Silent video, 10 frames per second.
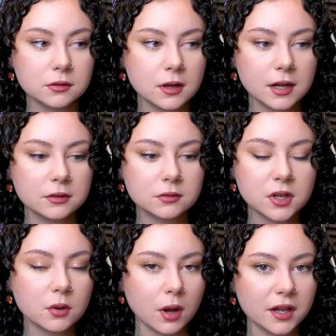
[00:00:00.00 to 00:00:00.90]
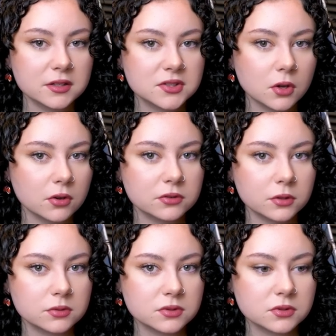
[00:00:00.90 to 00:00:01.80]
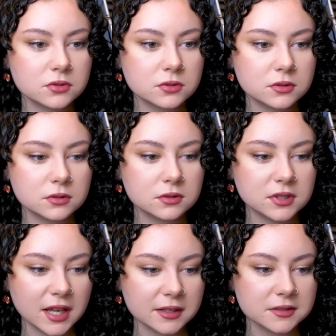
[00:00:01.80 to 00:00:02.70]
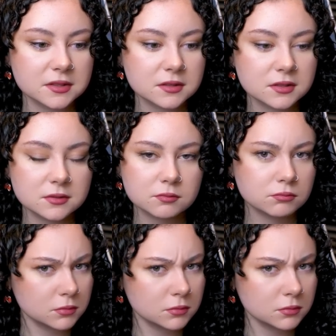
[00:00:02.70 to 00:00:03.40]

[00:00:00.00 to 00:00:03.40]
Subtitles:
I don't know, I saw those texts.